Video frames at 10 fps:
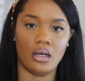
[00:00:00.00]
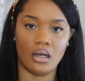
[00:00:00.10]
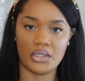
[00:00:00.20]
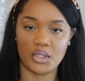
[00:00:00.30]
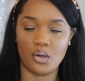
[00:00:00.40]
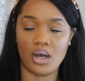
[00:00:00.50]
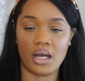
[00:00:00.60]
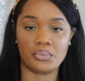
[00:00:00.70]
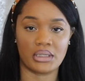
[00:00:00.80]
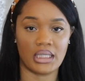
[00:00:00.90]
Also,
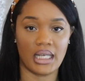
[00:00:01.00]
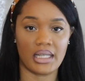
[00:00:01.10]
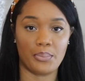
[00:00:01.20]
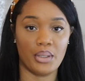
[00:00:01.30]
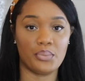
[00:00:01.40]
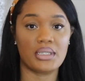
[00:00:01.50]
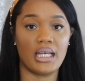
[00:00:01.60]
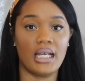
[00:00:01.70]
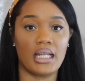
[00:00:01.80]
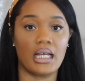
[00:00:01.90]
I was seeing that people
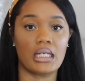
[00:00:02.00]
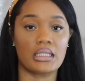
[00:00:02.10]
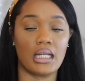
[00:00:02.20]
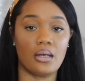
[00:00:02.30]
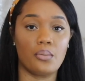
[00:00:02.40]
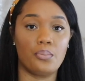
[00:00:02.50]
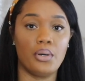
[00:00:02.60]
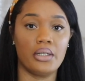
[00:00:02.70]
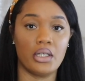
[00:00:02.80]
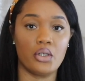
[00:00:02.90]
said like instead of
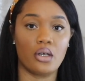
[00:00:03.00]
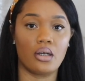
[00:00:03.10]
putting your,